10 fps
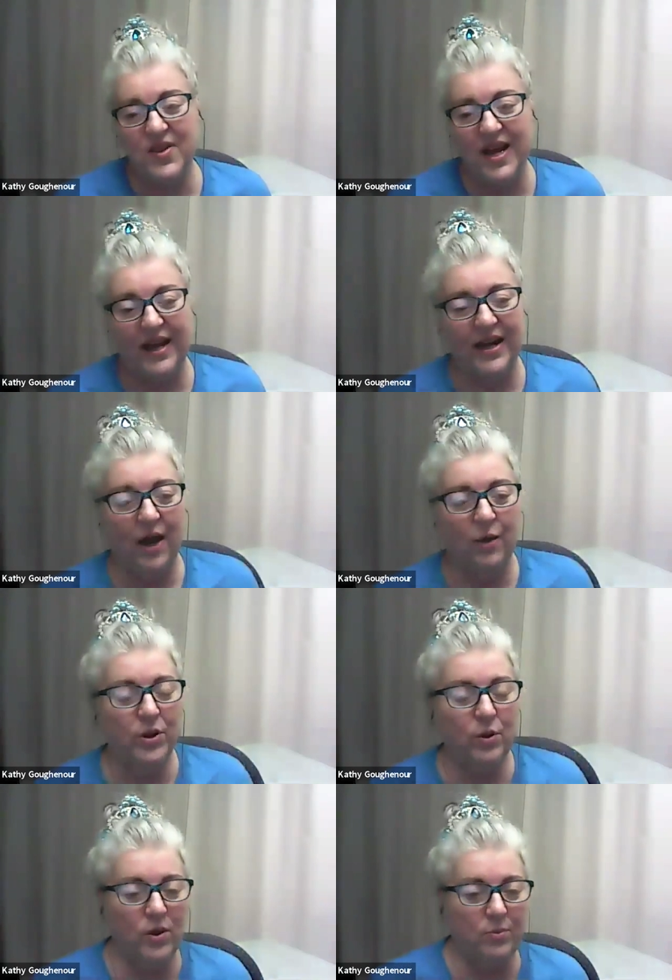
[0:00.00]
that I
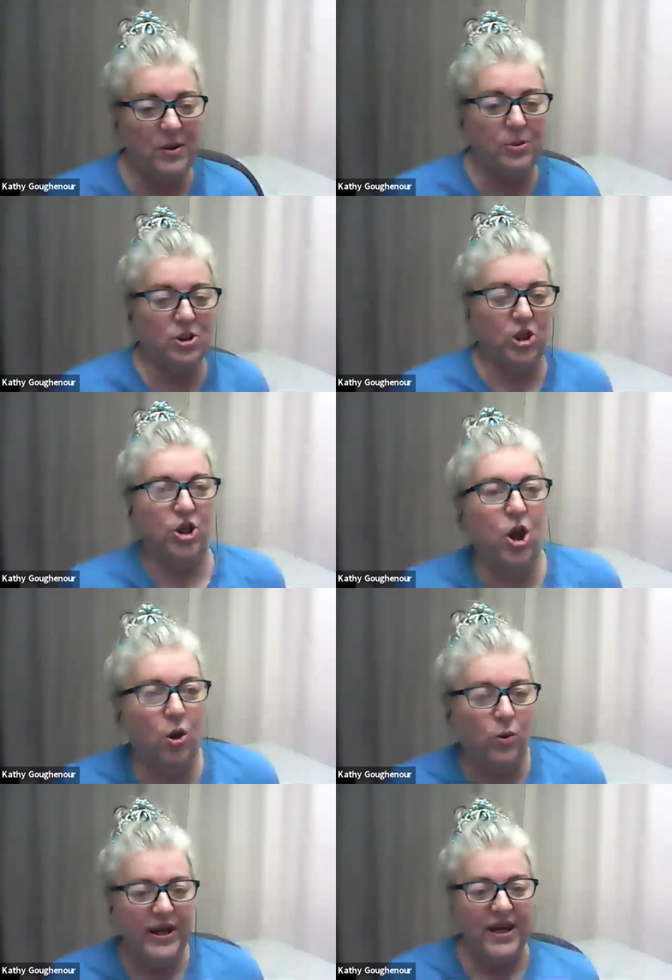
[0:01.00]
really want people to know?